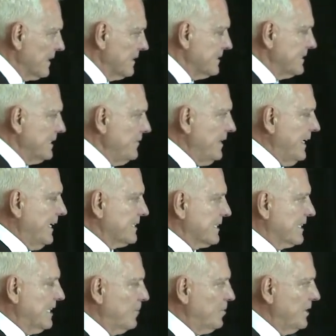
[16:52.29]
CVS a
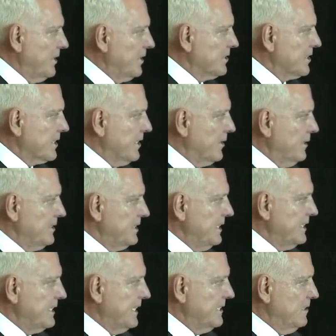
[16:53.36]
couple of years ago, and she
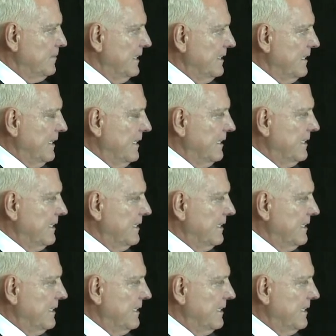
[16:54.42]
said to me,